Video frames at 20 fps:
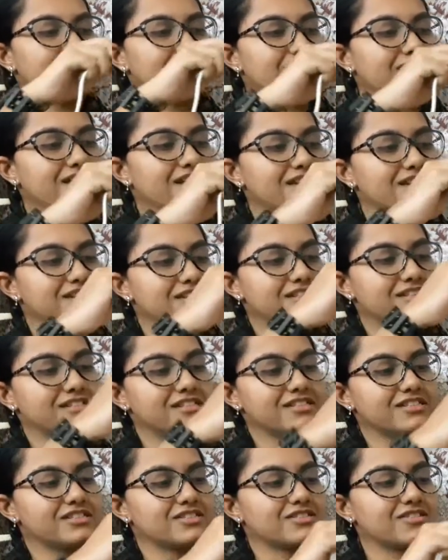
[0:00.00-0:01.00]
and
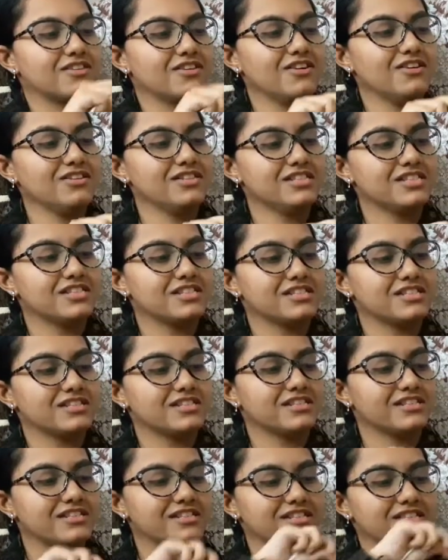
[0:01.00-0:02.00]
crisscross
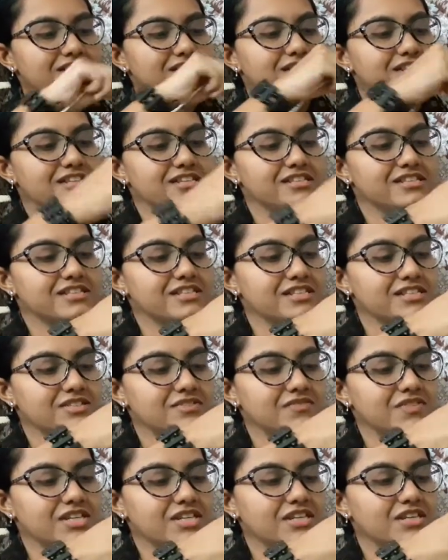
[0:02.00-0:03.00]
this
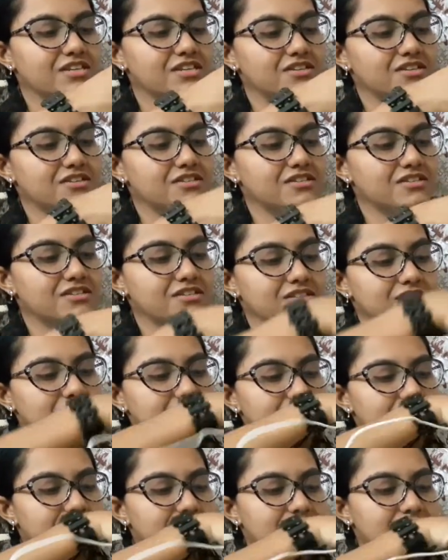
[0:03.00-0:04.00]
finger,
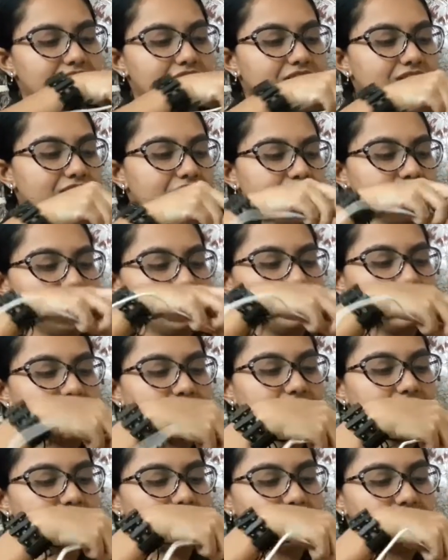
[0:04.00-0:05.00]
then this
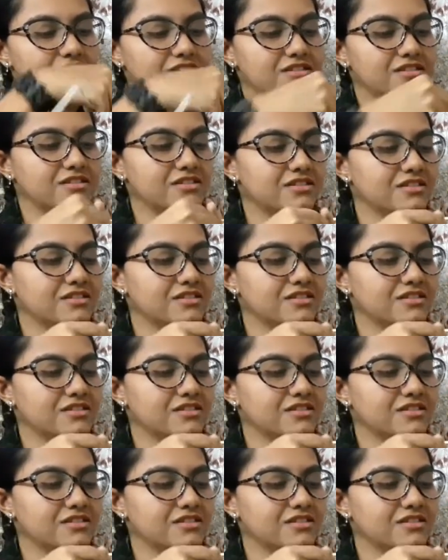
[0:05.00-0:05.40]
finger,